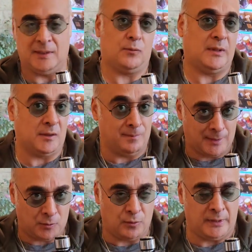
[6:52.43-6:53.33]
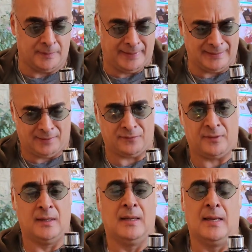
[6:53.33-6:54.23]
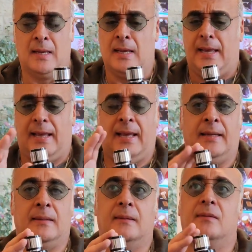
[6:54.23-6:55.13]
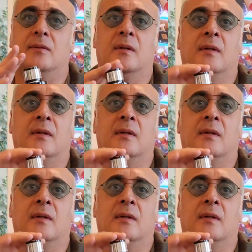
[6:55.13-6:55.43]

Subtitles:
This one is much more expensive. And